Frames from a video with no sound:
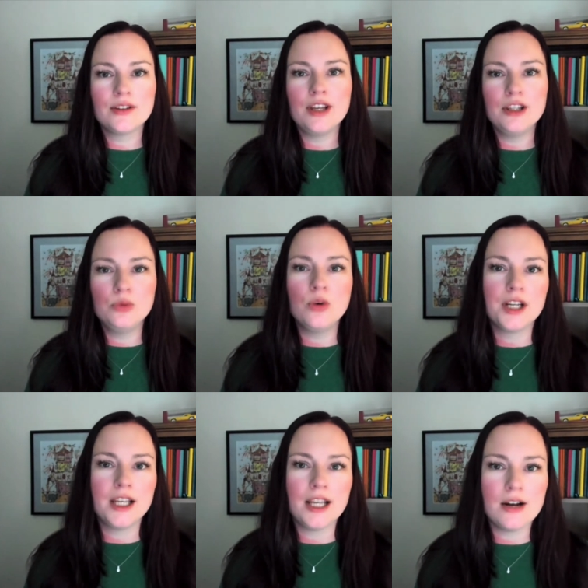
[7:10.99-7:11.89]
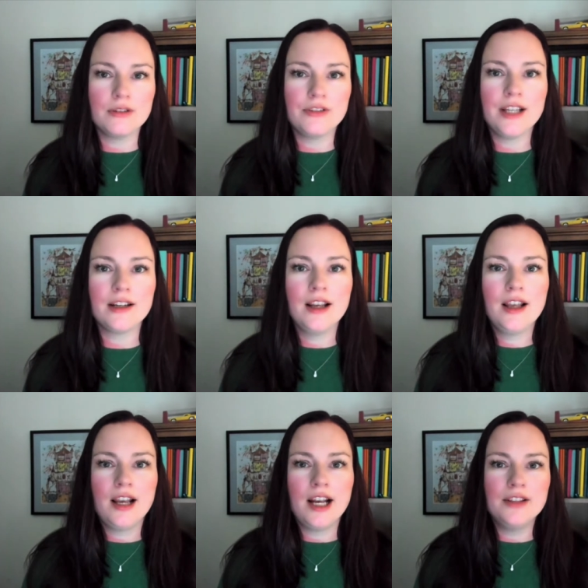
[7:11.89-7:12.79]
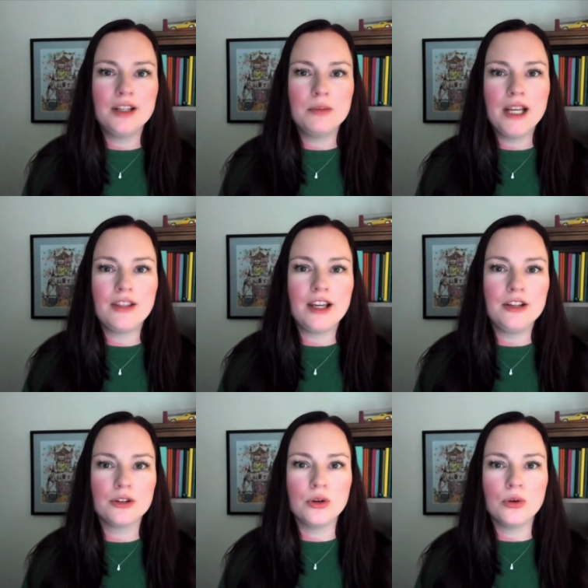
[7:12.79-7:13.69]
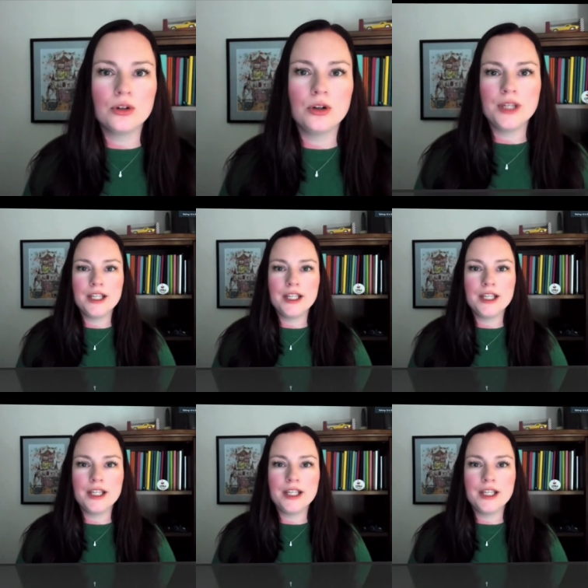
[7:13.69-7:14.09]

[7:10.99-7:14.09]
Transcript: that you want to get out of it and then make that your goal going